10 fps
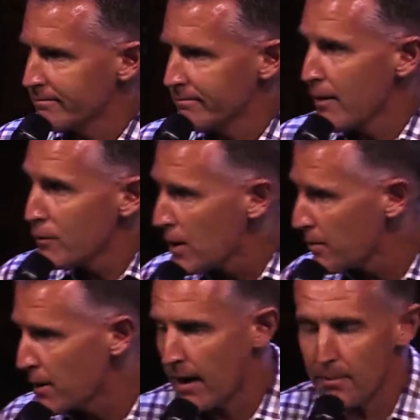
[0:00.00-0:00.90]
if
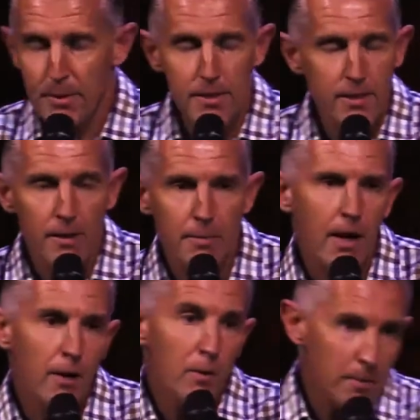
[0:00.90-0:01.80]
something happens here, I mean, I
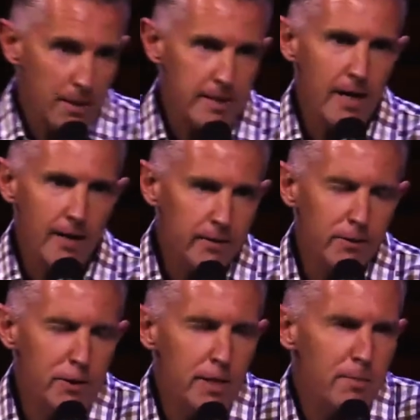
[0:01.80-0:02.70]
don't want my son to
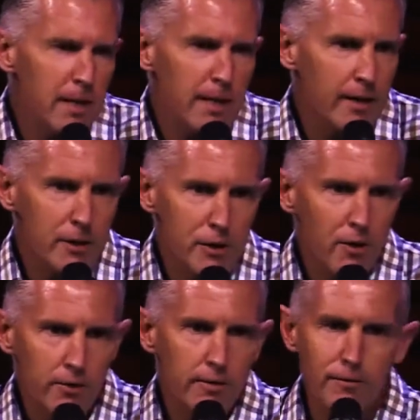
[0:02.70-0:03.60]
see me getting
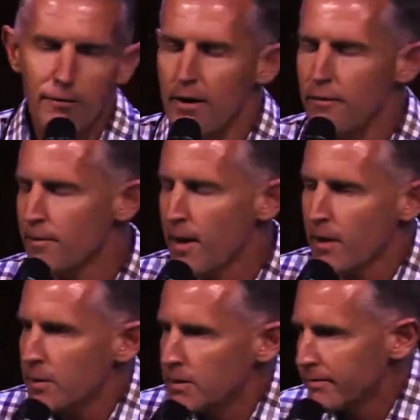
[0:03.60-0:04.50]
shot in front of him. I
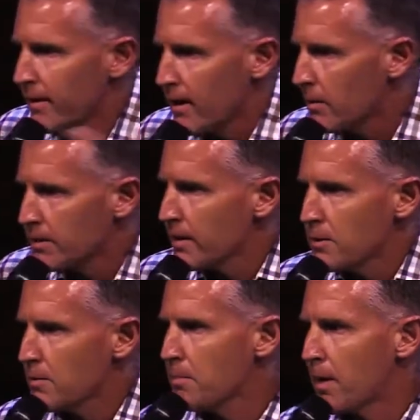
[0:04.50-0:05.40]
don't want there
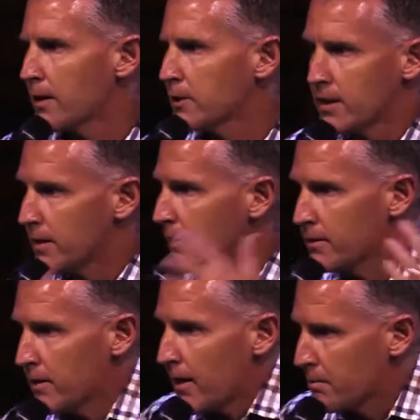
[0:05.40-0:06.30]
to be bloodshed yet
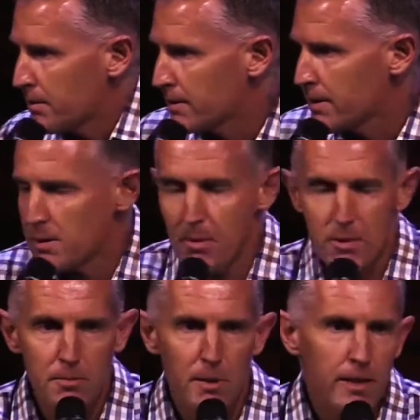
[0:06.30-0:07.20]
tonight, but there's a
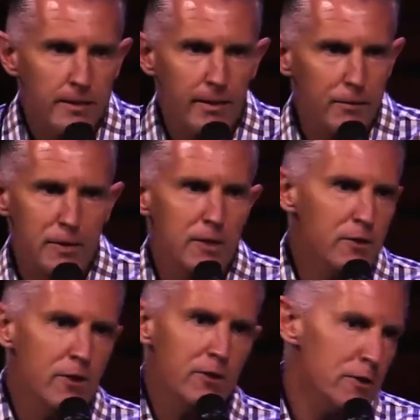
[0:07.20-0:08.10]
possibility. I've seen
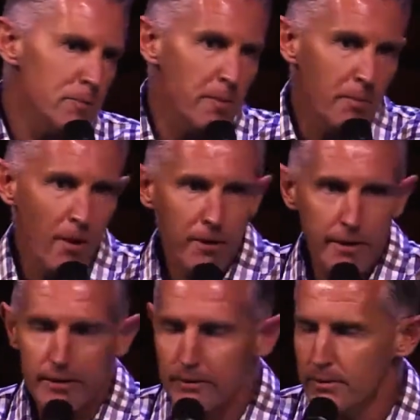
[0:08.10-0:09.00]
churches being broken
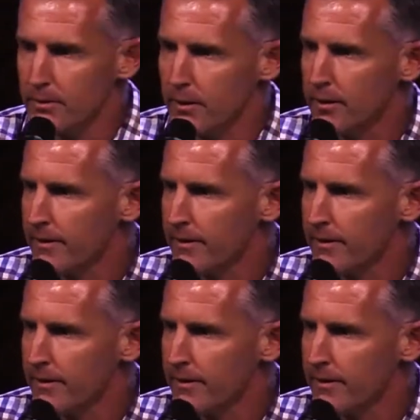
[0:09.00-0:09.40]
into.